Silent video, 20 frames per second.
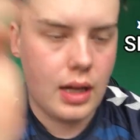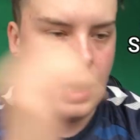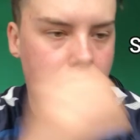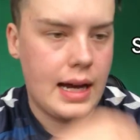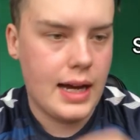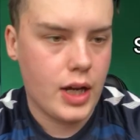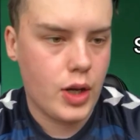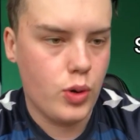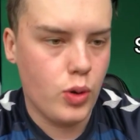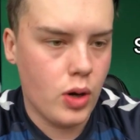
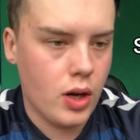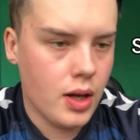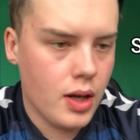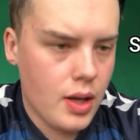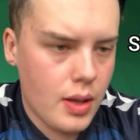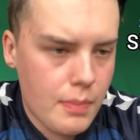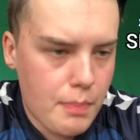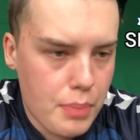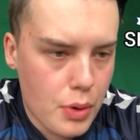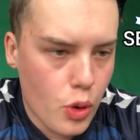Aqua.
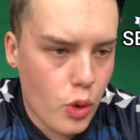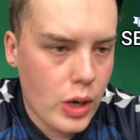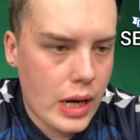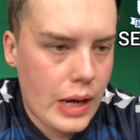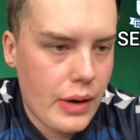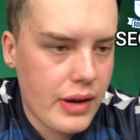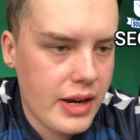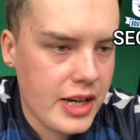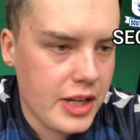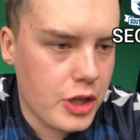Ball
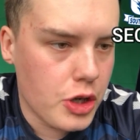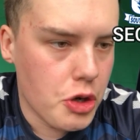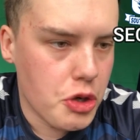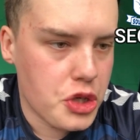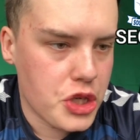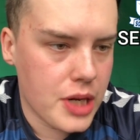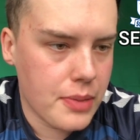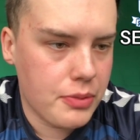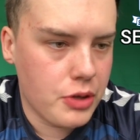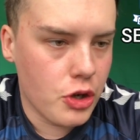out here to
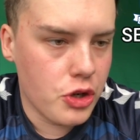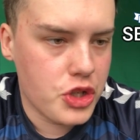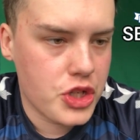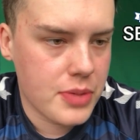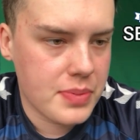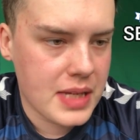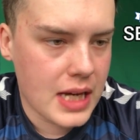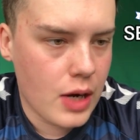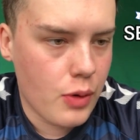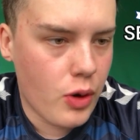Goodship.
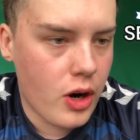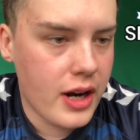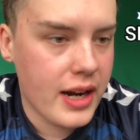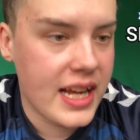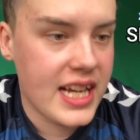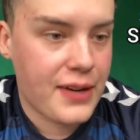Goodship's out wide.